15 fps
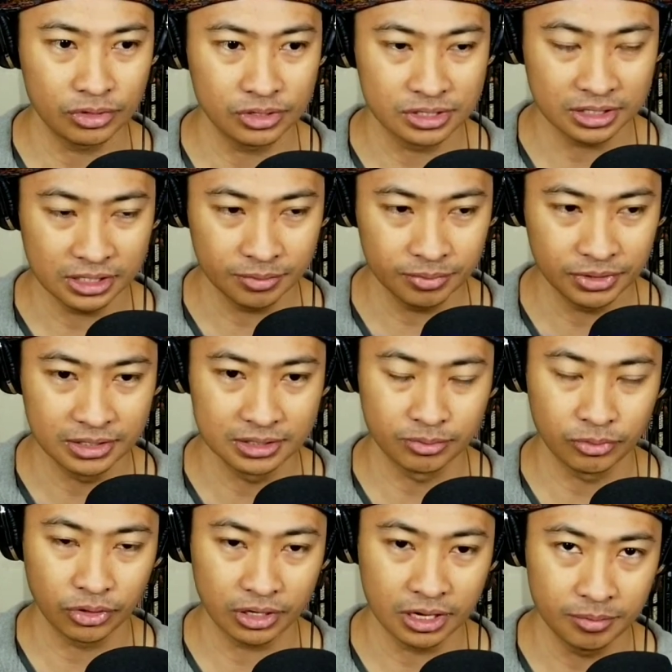slippies,
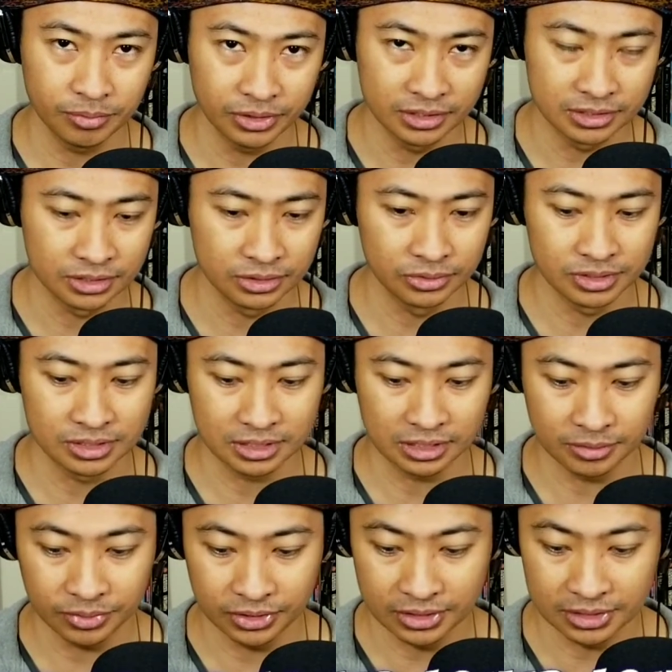more companies doing
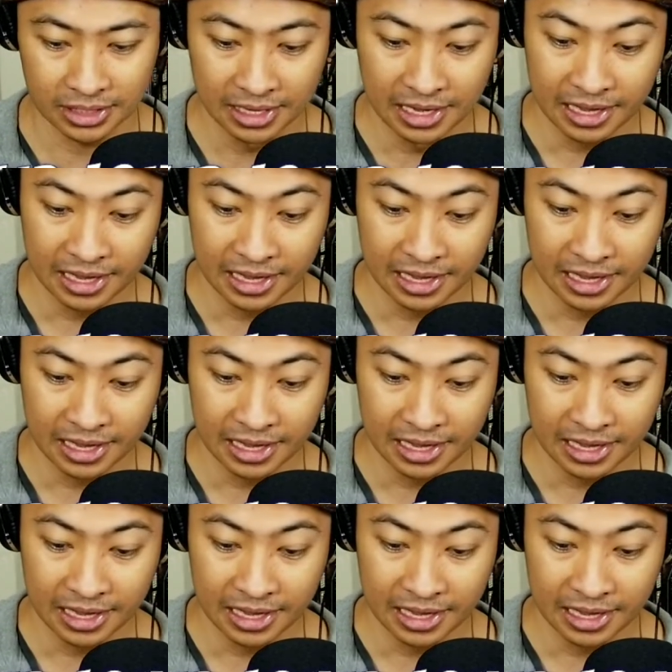slippies.